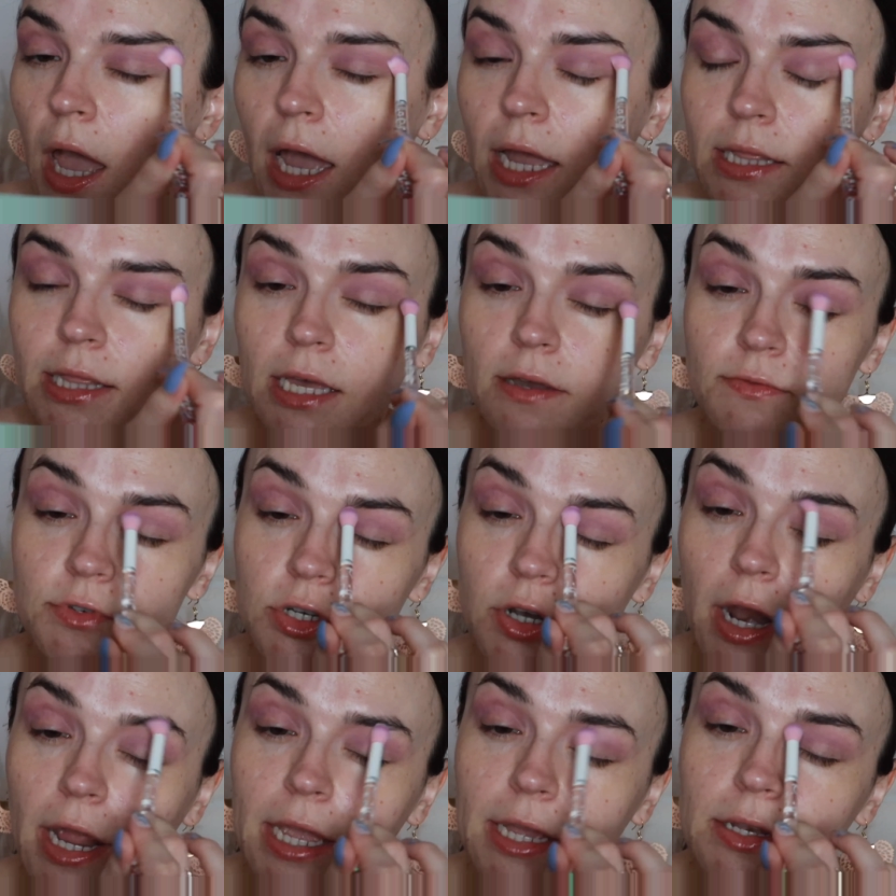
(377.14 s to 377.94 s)
I love
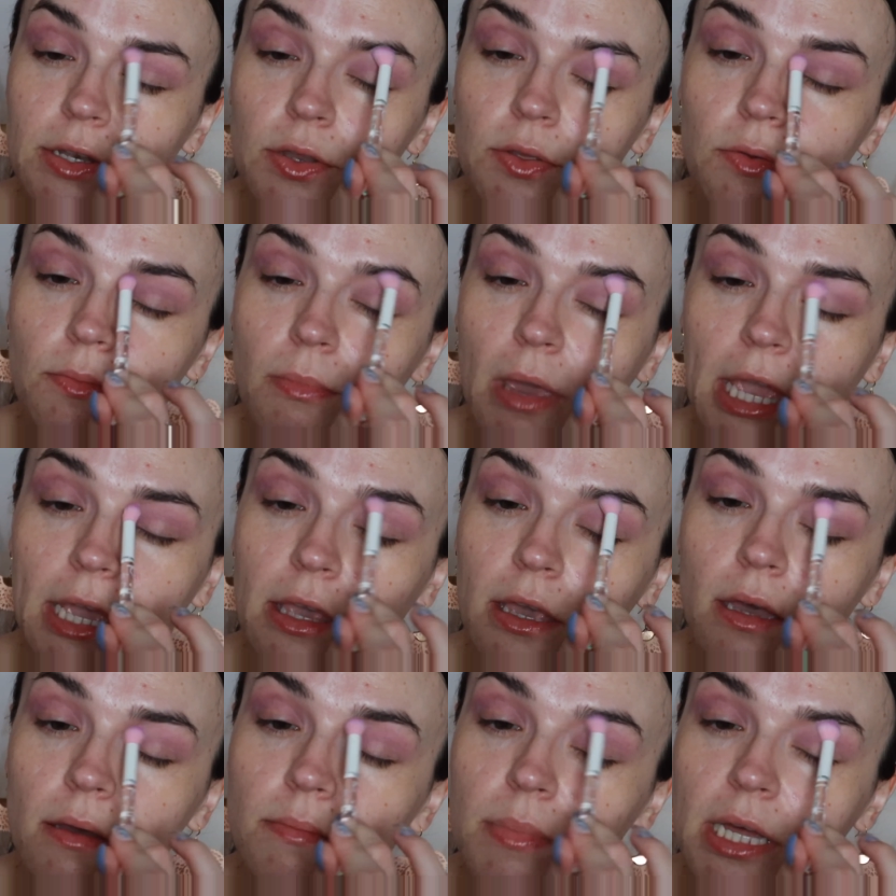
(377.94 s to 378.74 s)
trying new
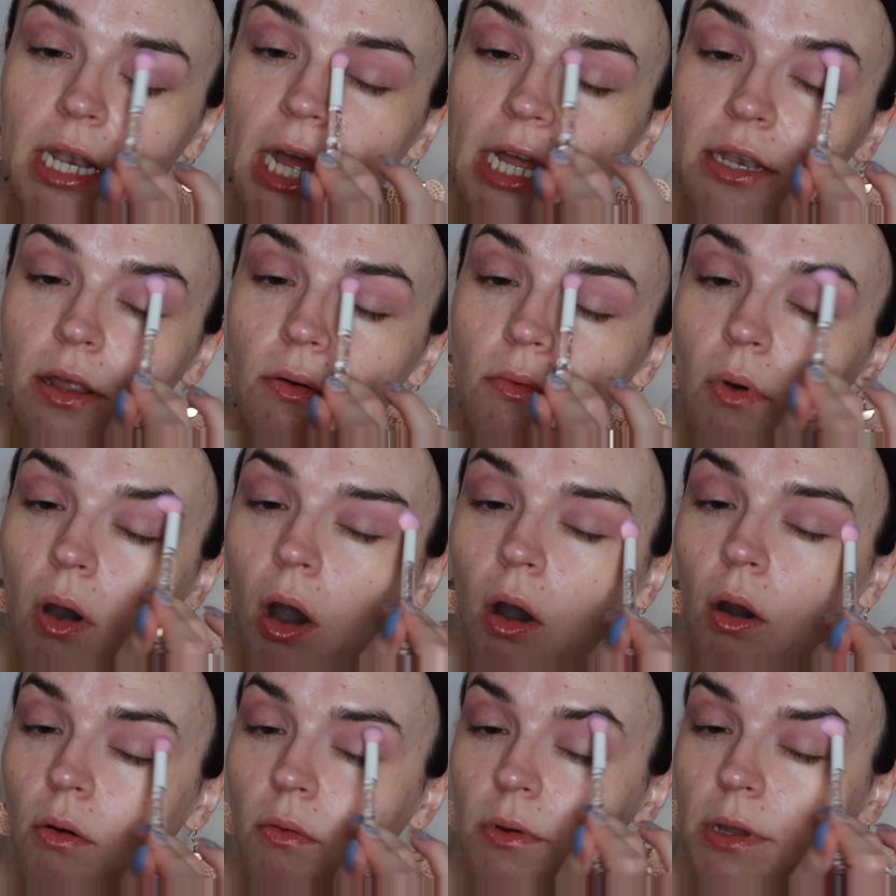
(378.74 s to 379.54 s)
makeup, but I don't
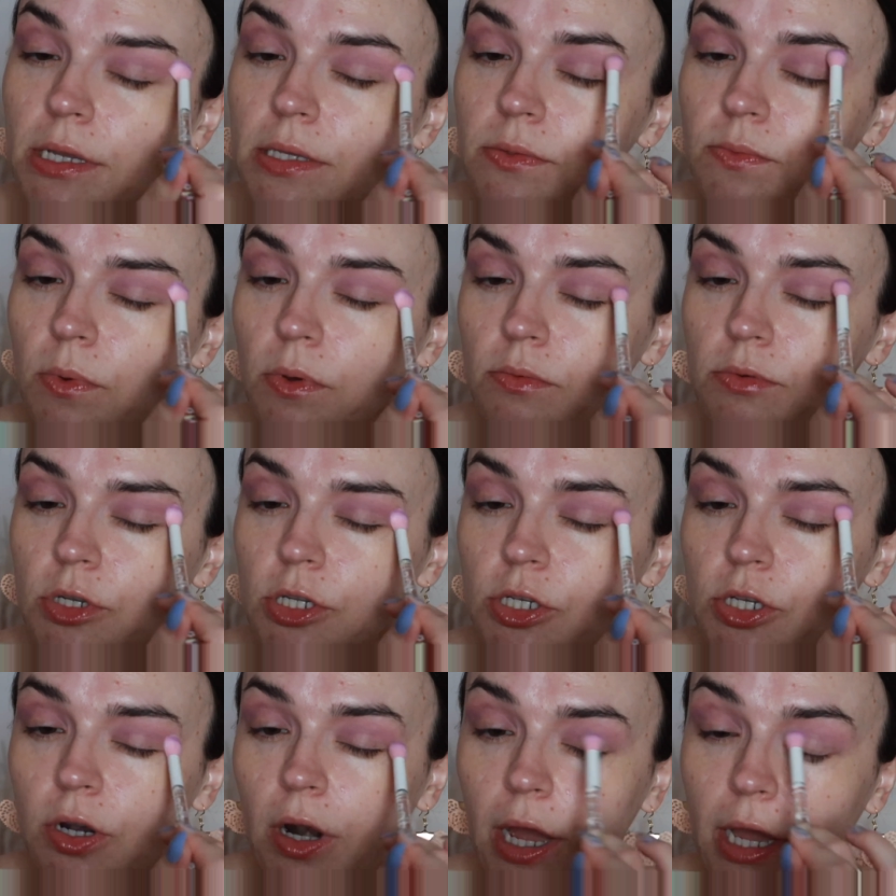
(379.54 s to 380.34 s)
always want
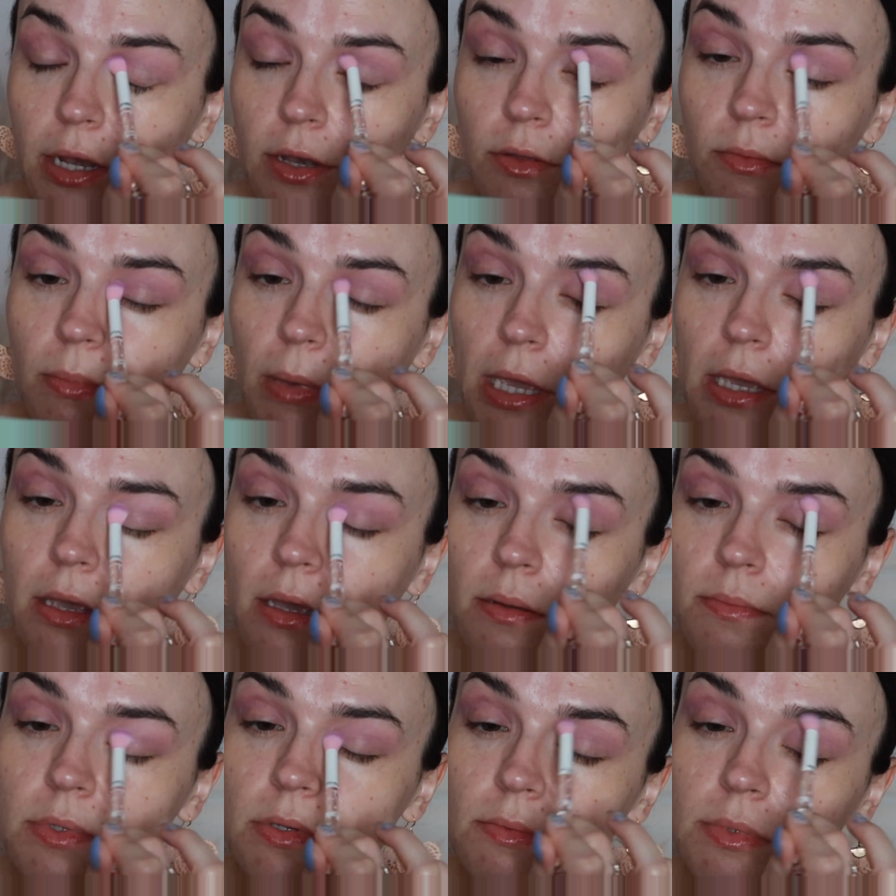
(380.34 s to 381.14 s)
to try new
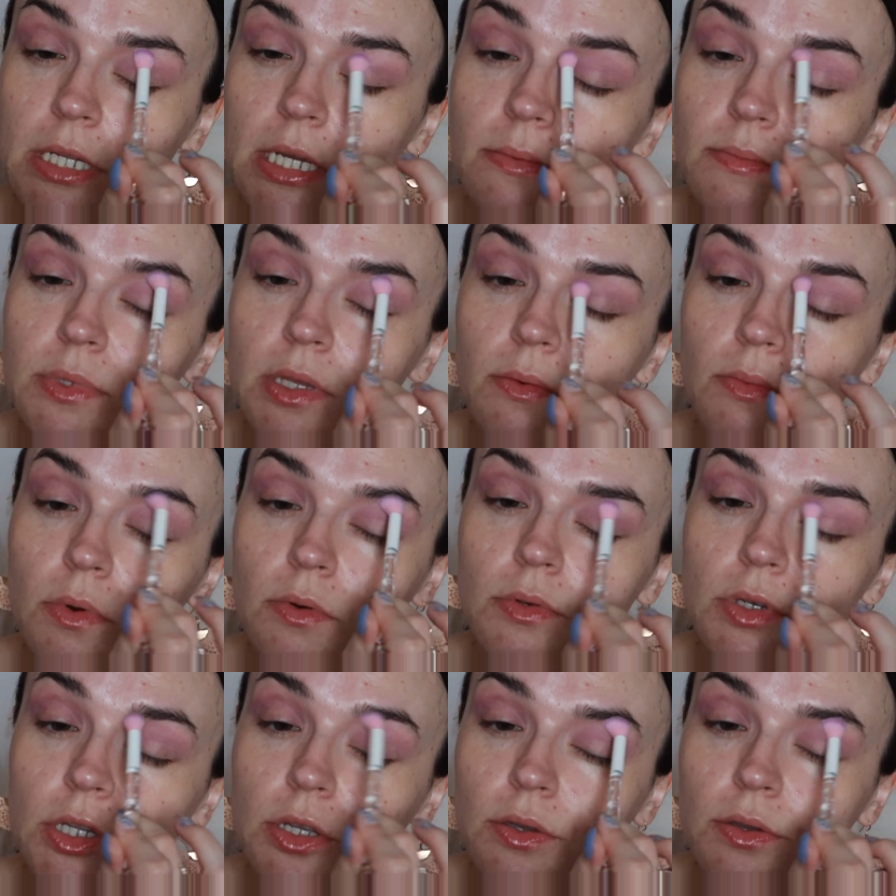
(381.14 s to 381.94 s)
makeup. Sometimes I
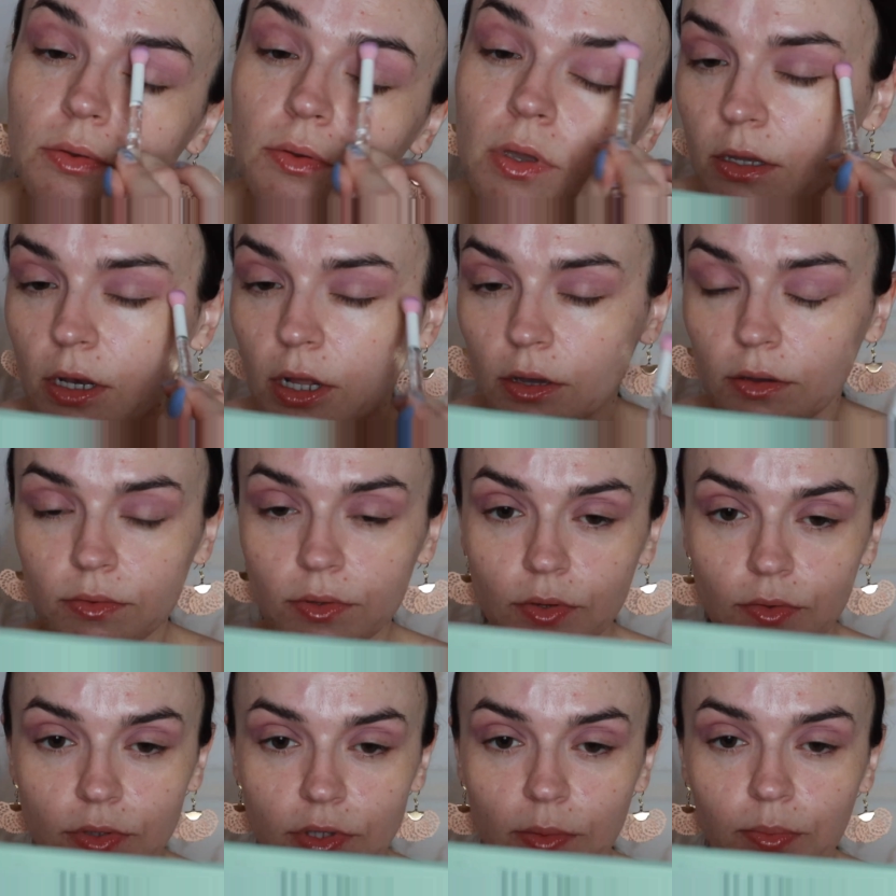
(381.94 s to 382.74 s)
want to, you know,
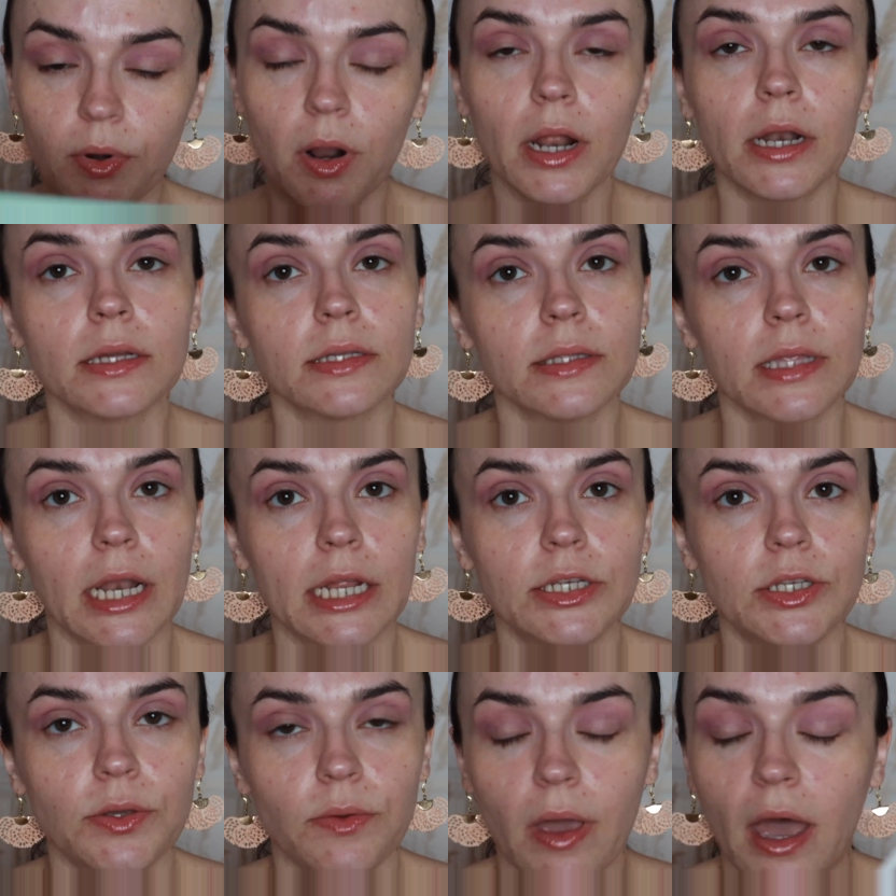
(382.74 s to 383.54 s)
use the products that I
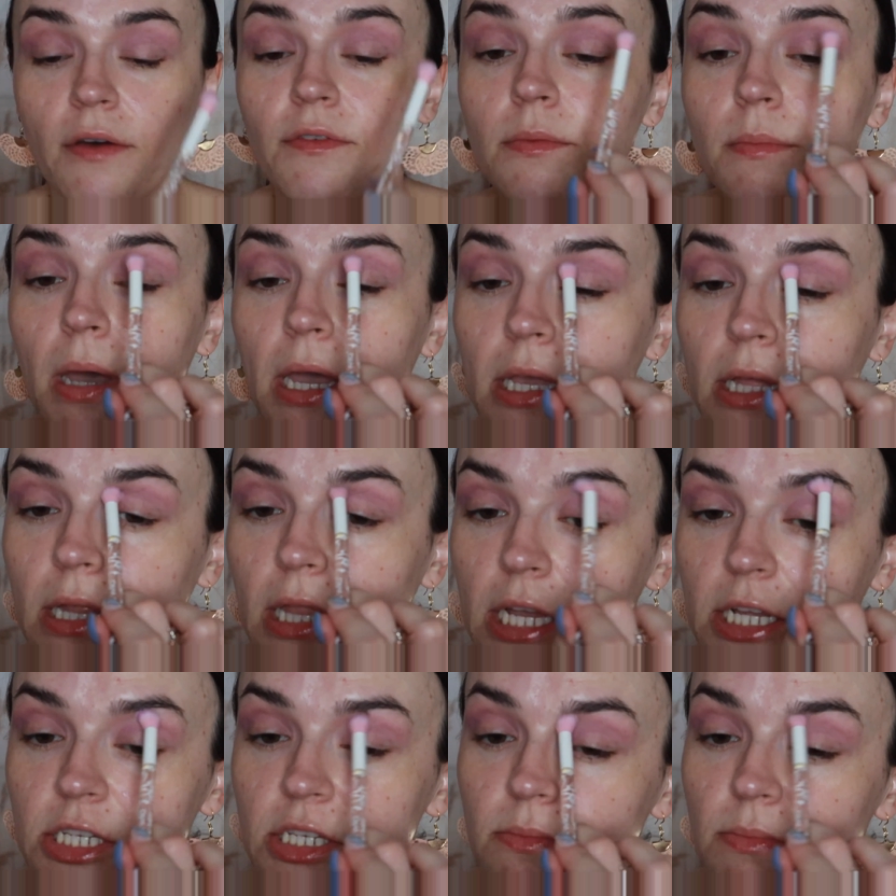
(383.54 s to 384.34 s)
do have in my
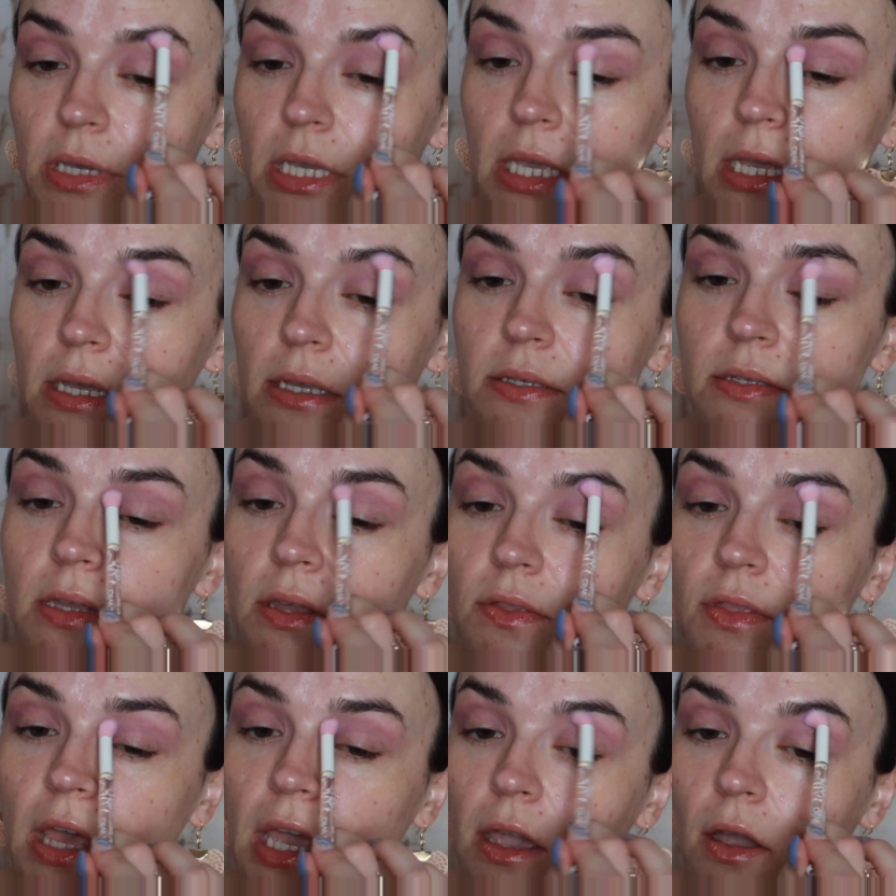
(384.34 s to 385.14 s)
collection because
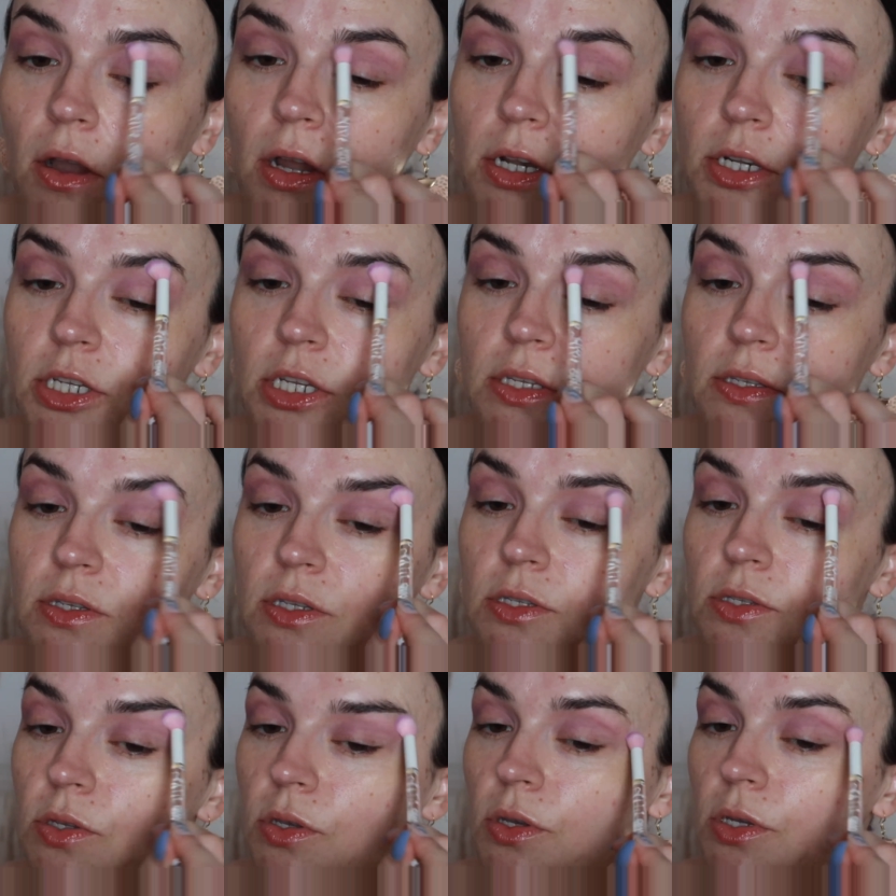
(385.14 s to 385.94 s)
they are just
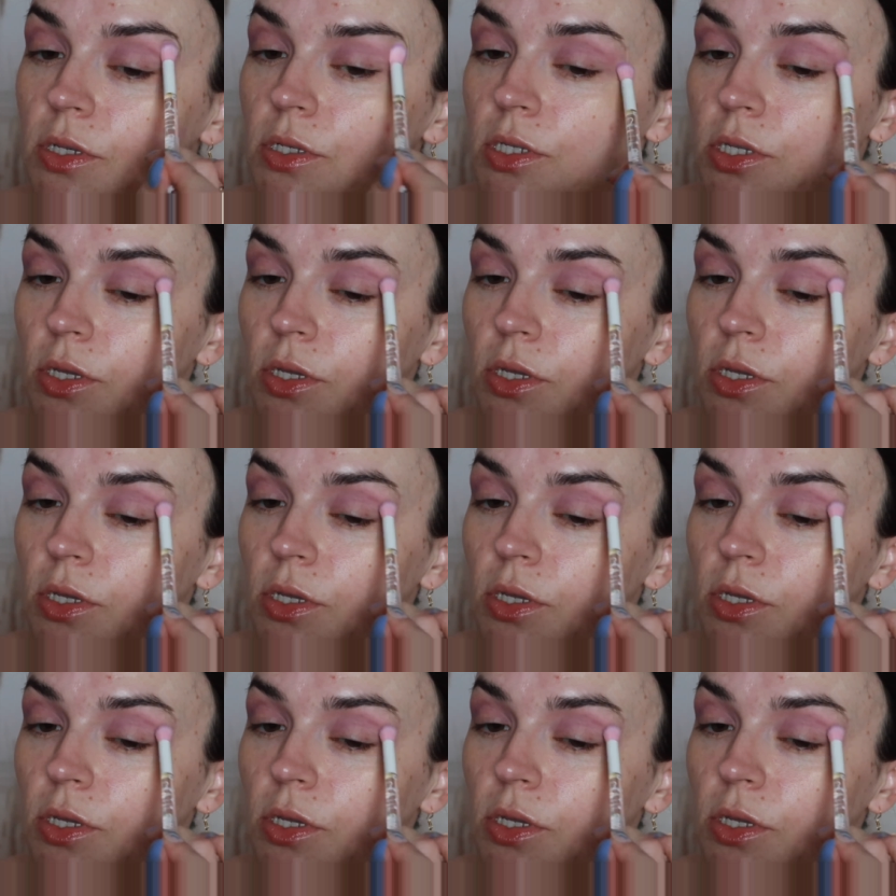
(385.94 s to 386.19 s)
as good